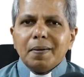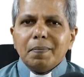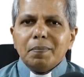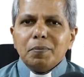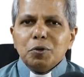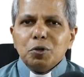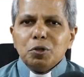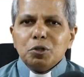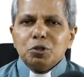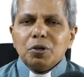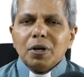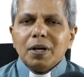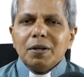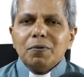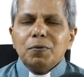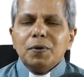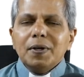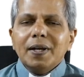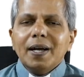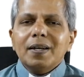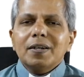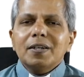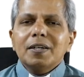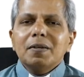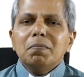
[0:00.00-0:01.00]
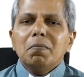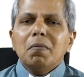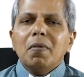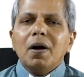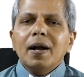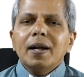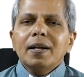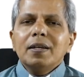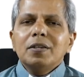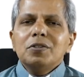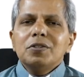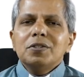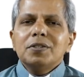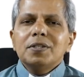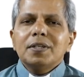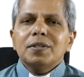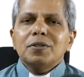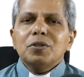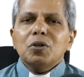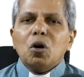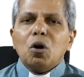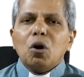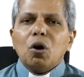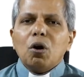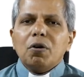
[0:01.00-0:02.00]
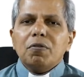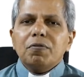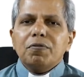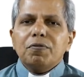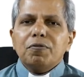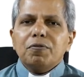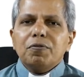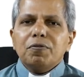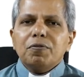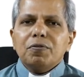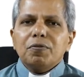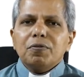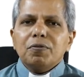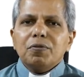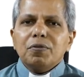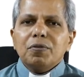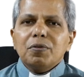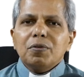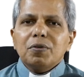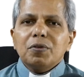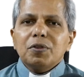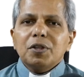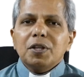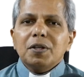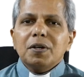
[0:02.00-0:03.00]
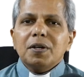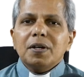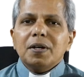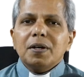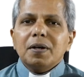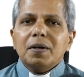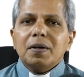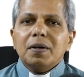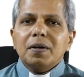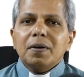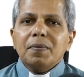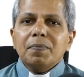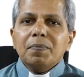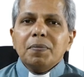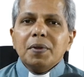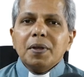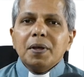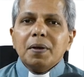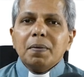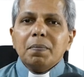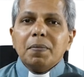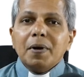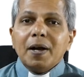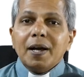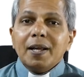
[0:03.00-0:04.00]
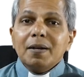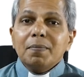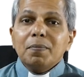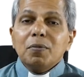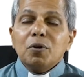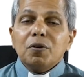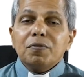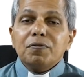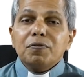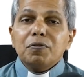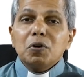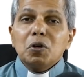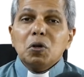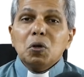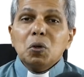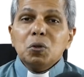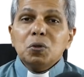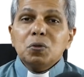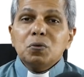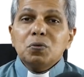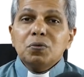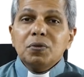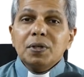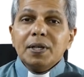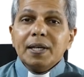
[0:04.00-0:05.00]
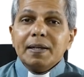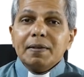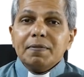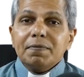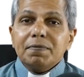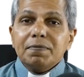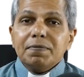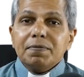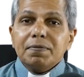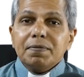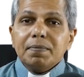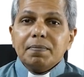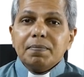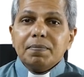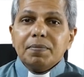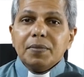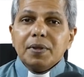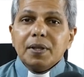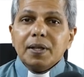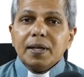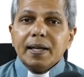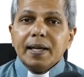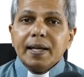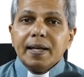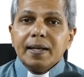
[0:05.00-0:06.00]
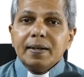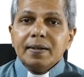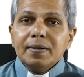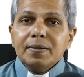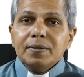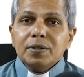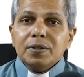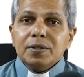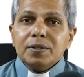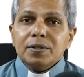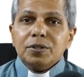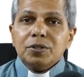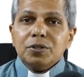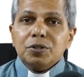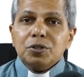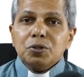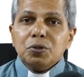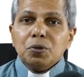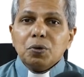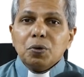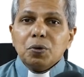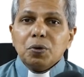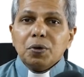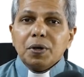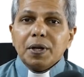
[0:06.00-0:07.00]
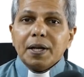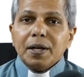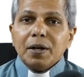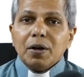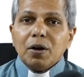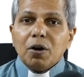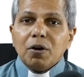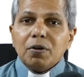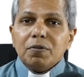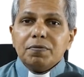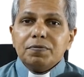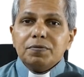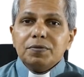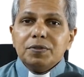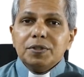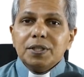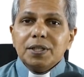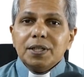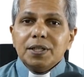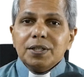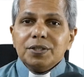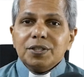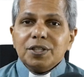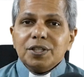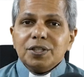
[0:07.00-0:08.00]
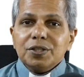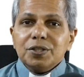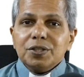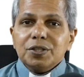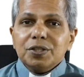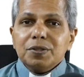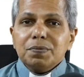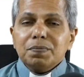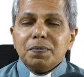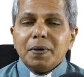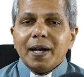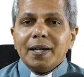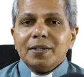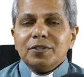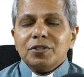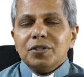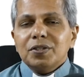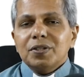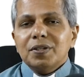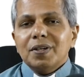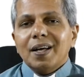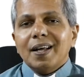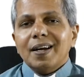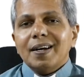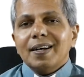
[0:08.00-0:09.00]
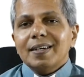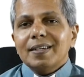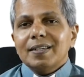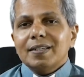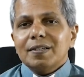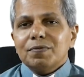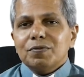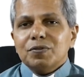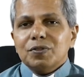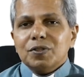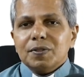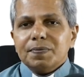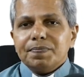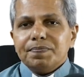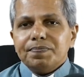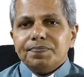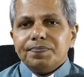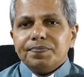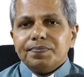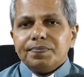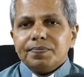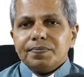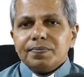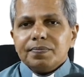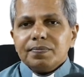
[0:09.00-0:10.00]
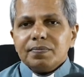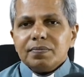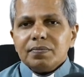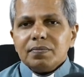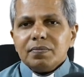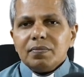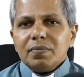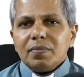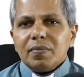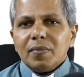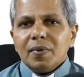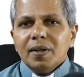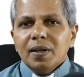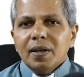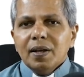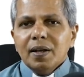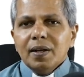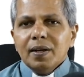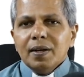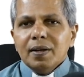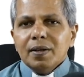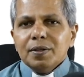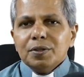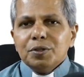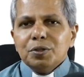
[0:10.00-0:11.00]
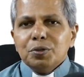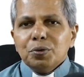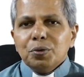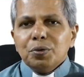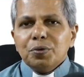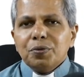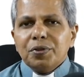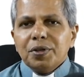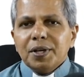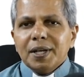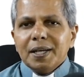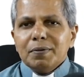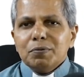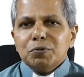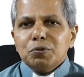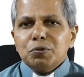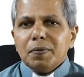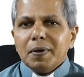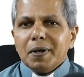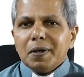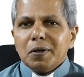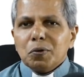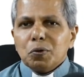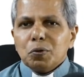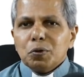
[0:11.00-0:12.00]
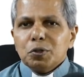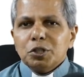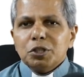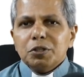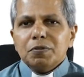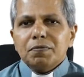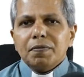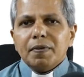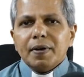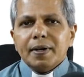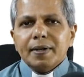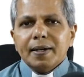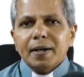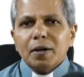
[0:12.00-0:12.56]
usually we are reminded of the parable of good thief in the story of Jesus' passion narratives. Two thieves were crucified